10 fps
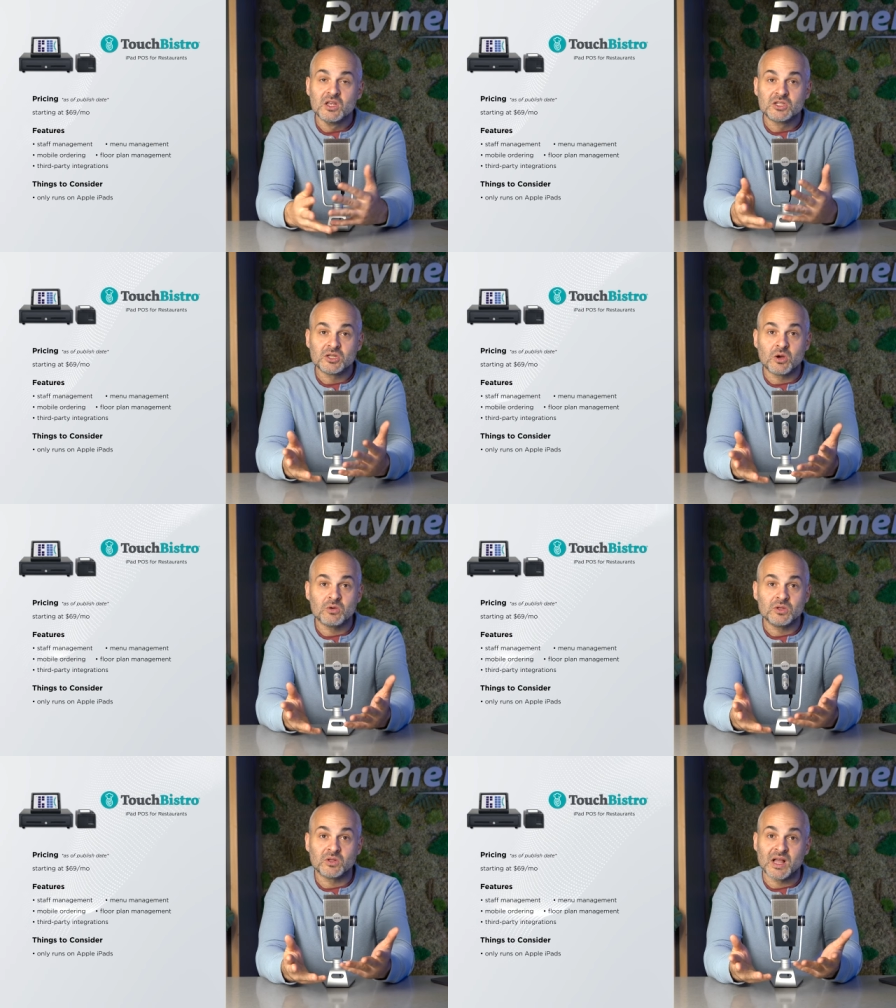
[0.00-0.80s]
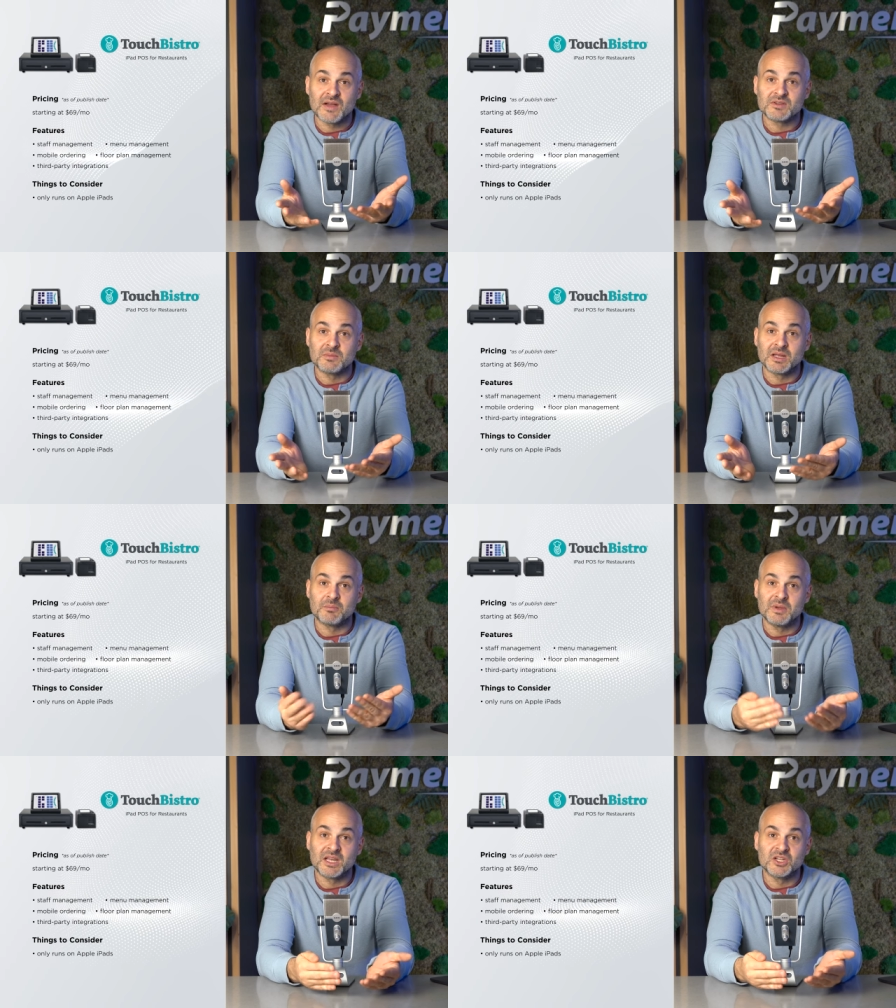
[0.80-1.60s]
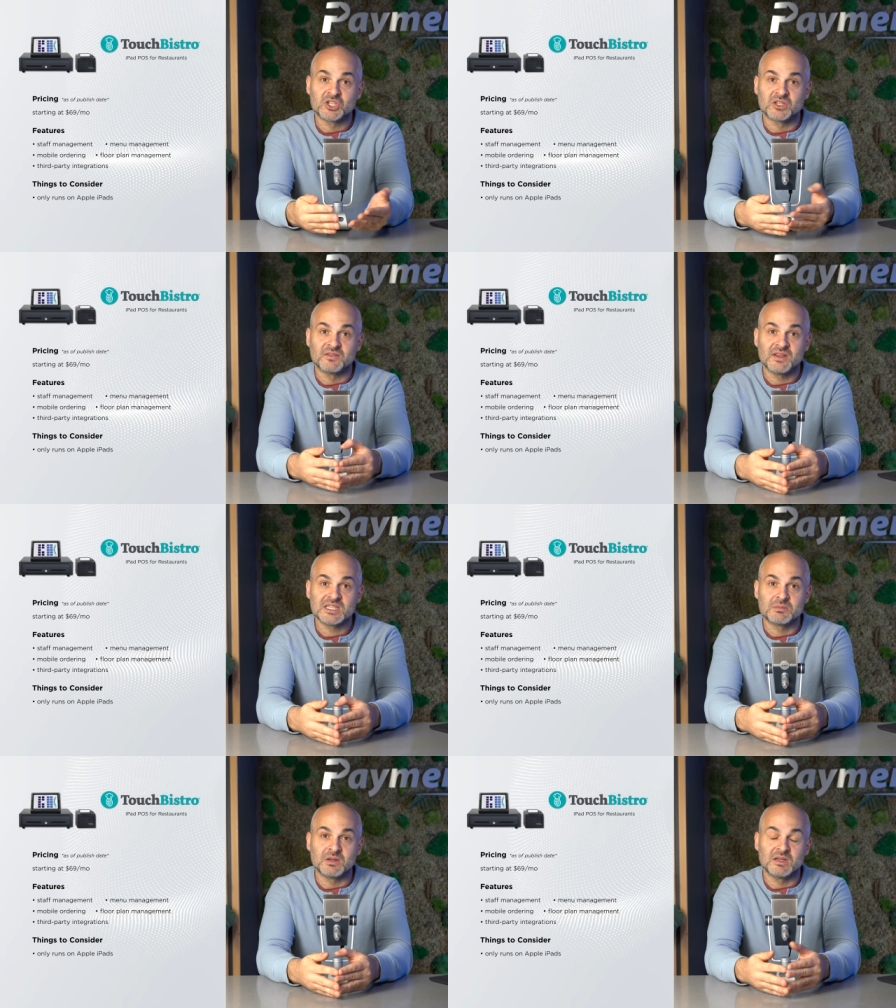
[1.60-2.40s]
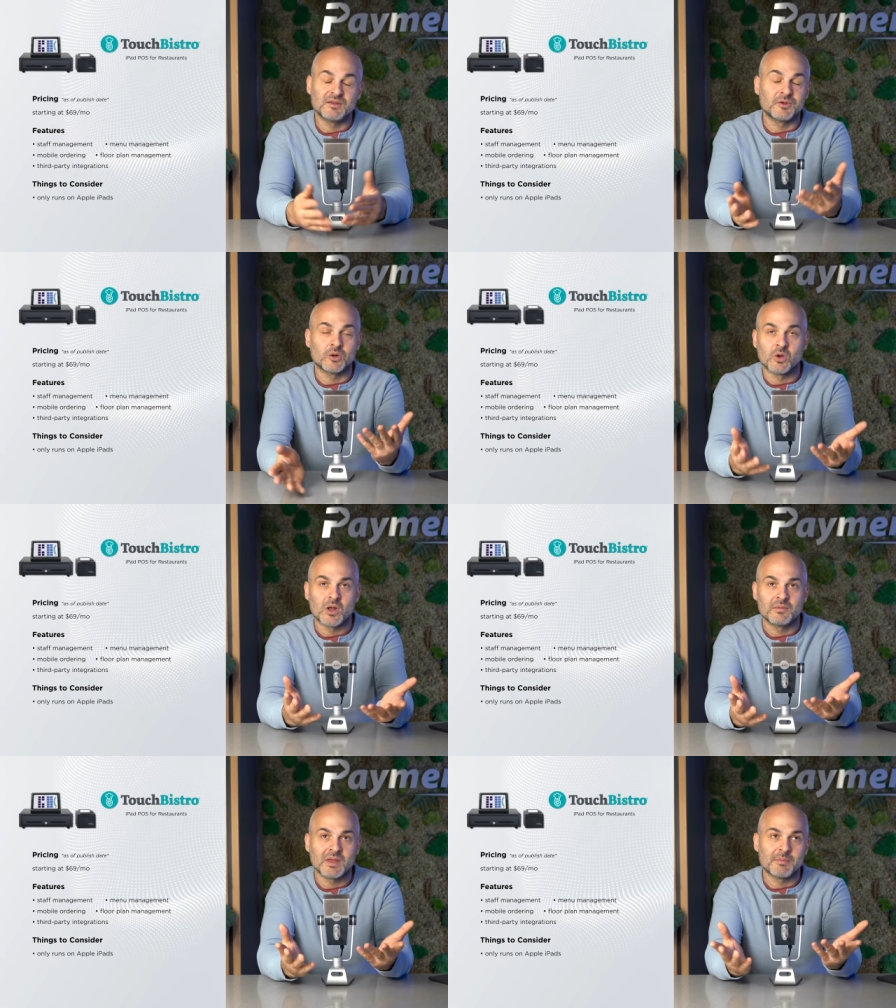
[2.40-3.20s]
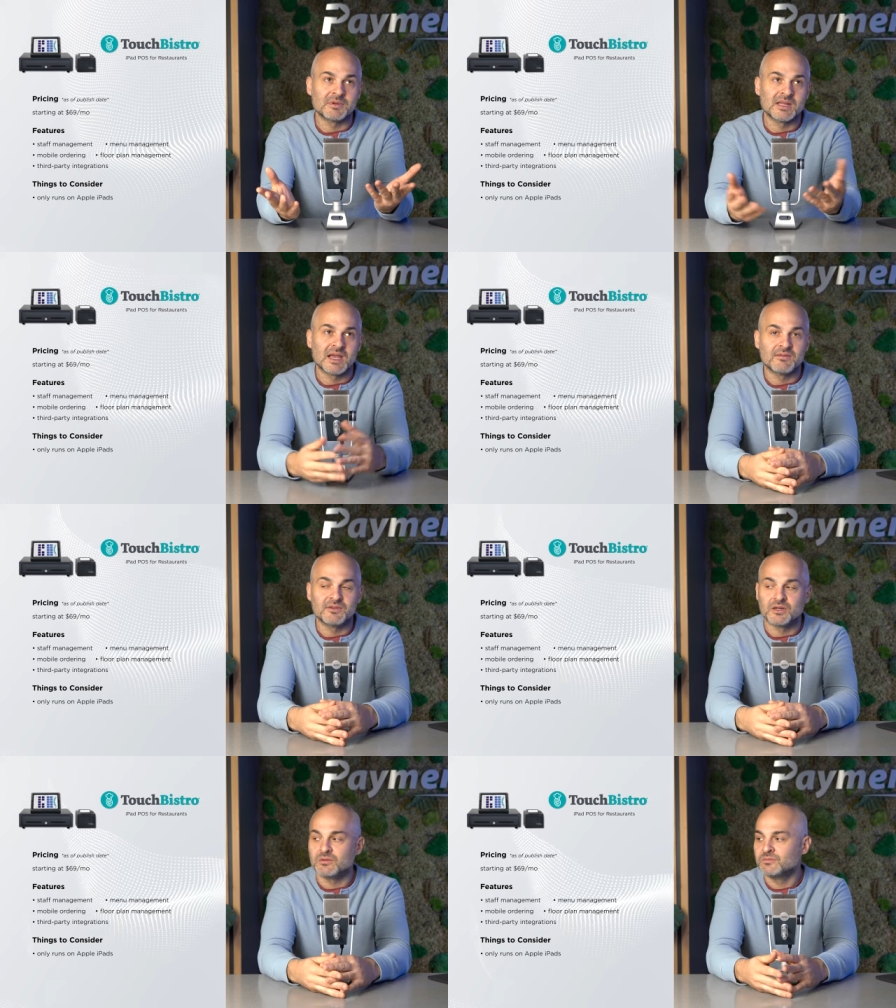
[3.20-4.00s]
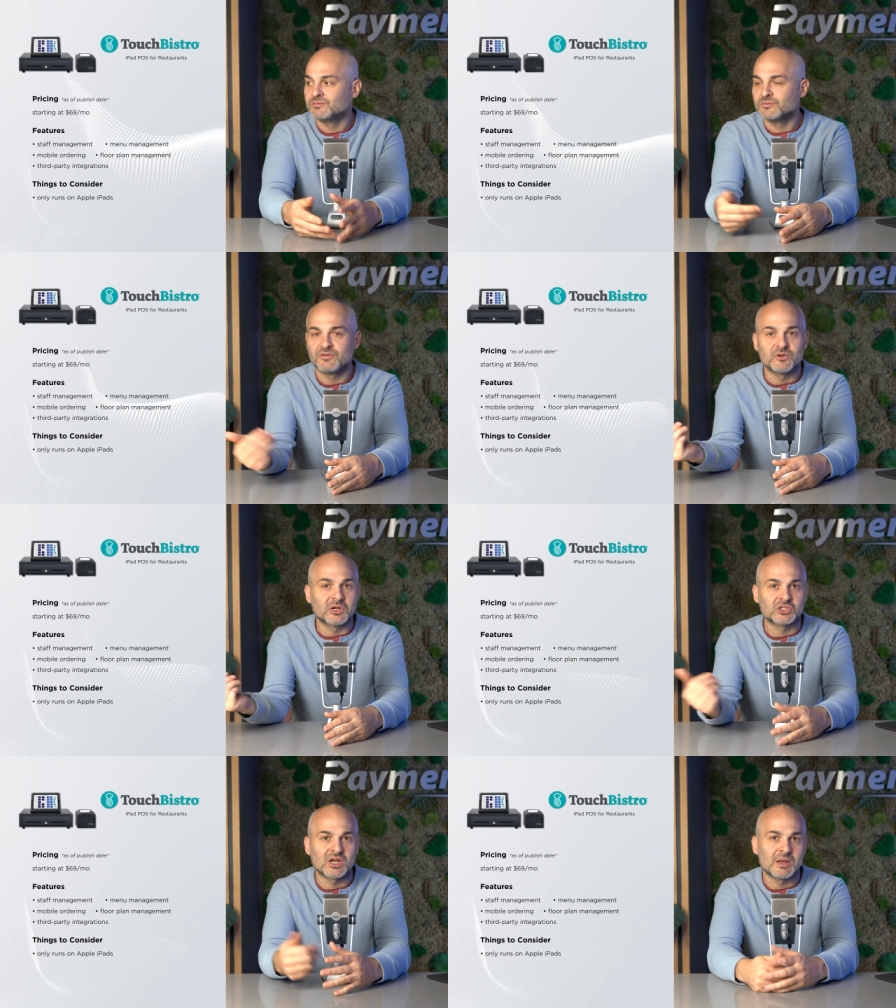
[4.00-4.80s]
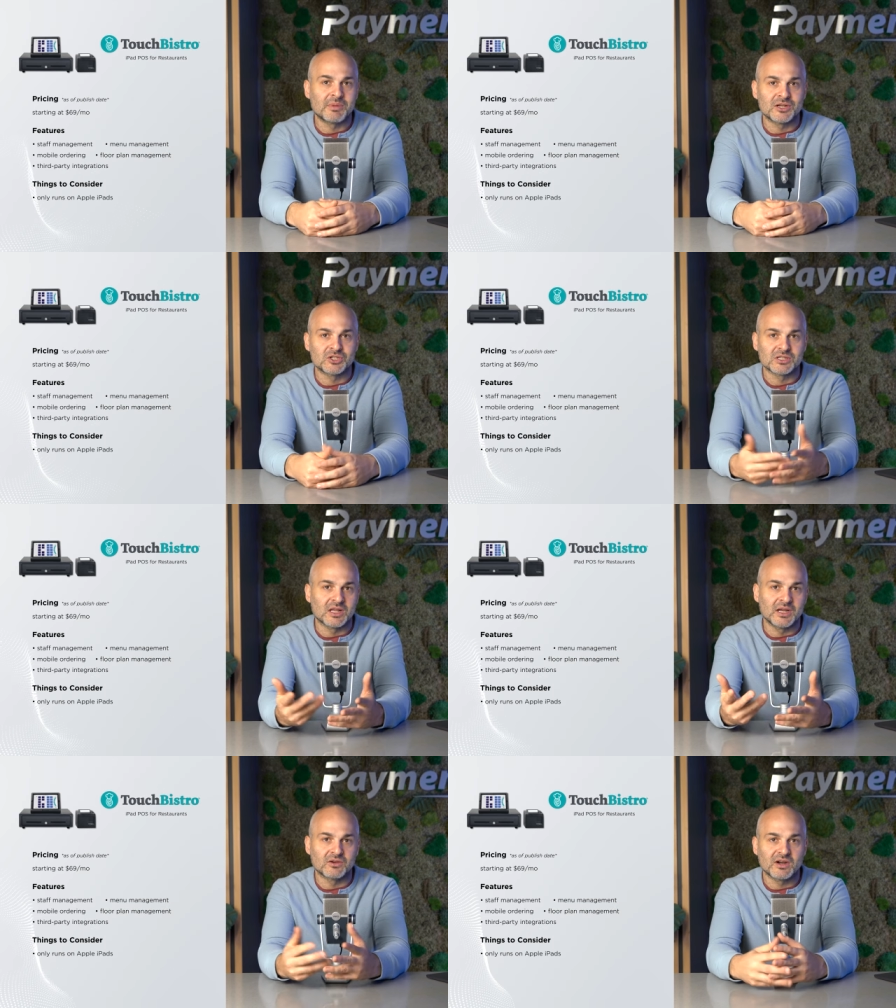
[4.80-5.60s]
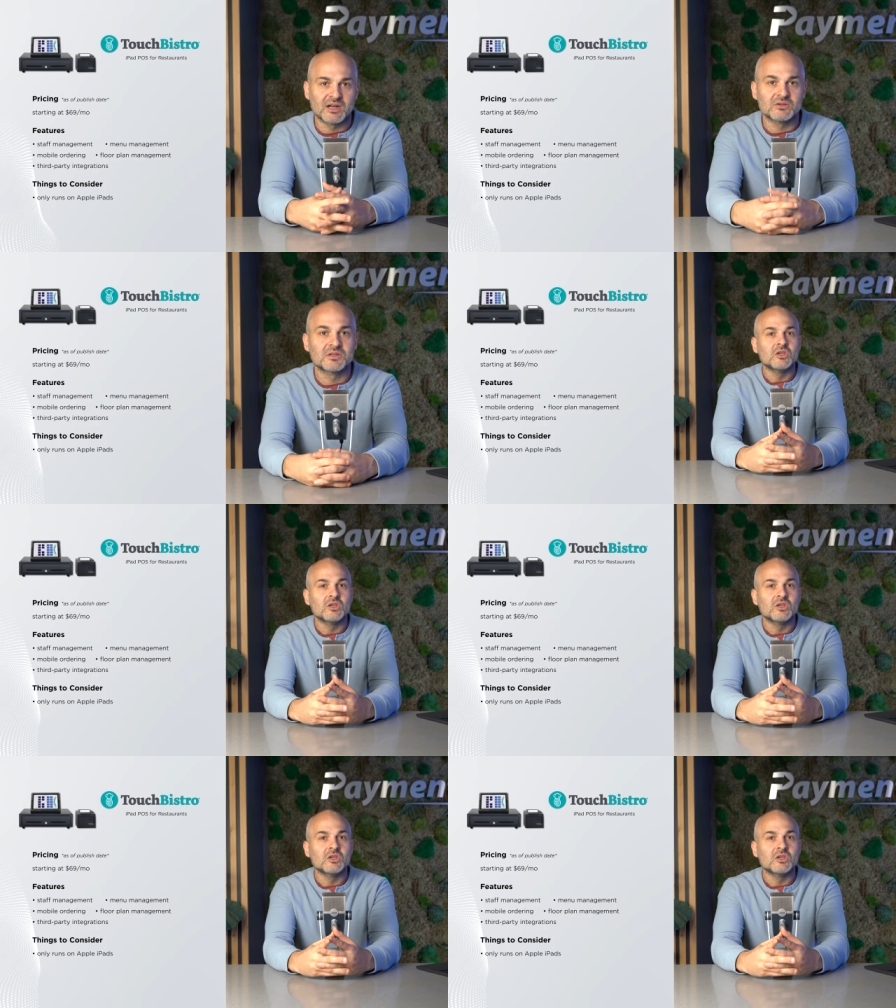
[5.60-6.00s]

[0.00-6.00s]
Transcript: So you'll have to make a big initial investment if you don't happen to have, you know, a few extra iPads just lying around.